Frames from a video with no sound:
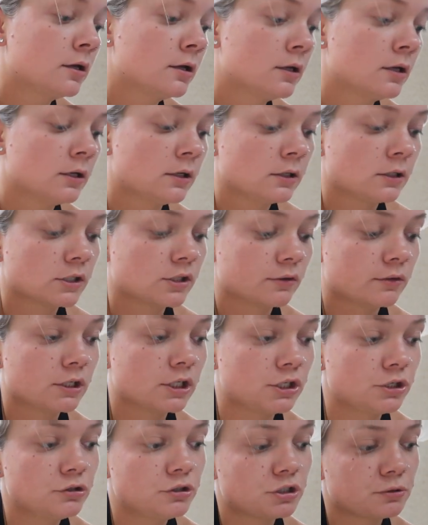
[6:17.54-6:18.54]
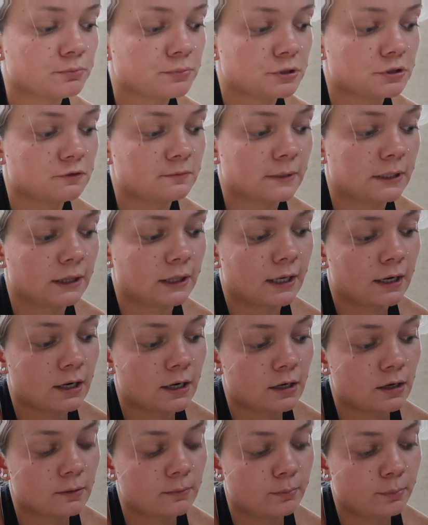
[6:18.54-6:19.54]
So huge improvement
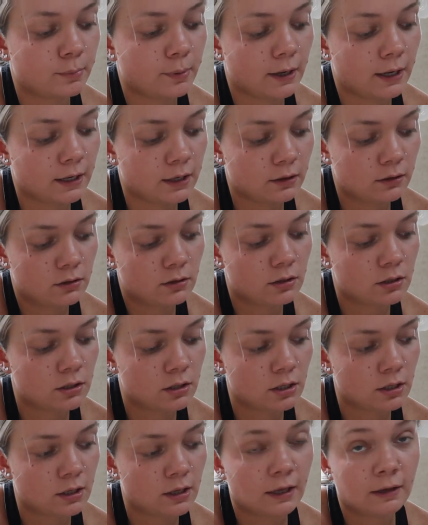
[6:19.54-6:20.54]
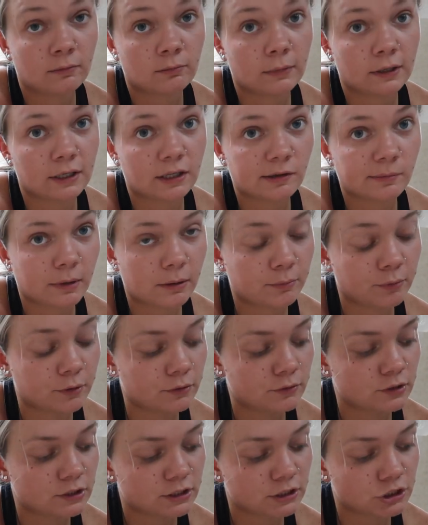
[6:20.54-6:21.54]
there, but making my
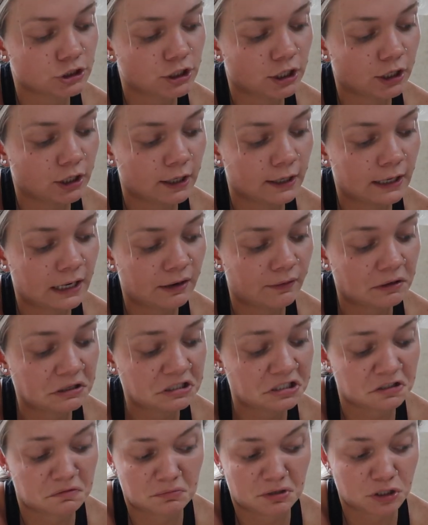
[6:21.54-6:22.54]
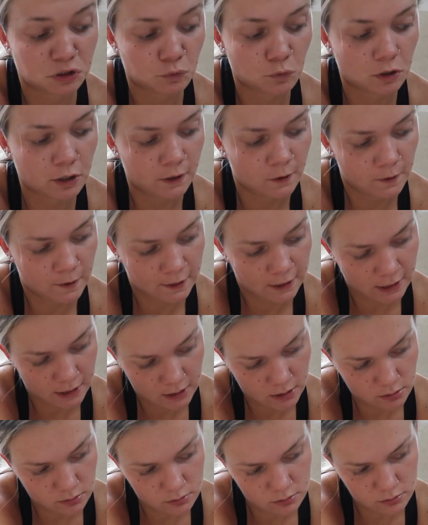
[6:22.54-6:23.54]
protein shake right now, I just mix water
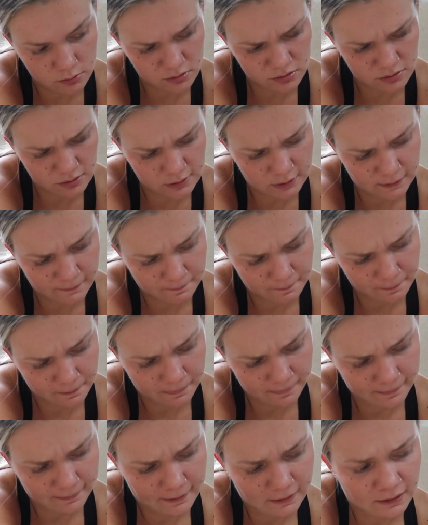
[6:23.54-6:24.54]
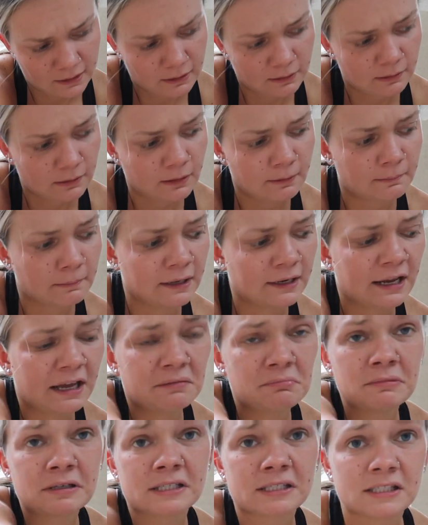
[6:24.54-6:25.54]
in it. My
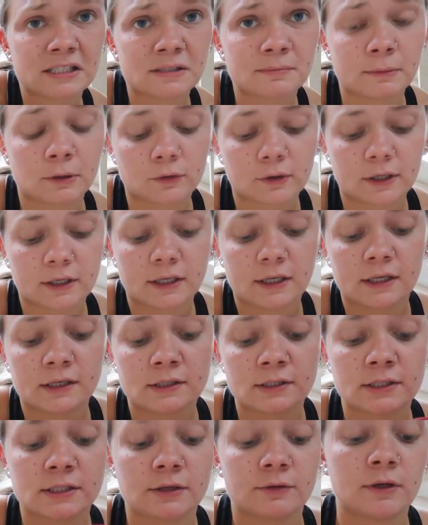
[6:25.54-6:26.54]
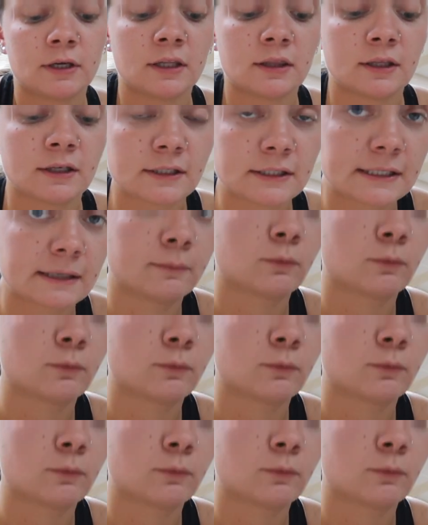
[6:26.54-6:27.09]
dad mixes milk in his, so he thinks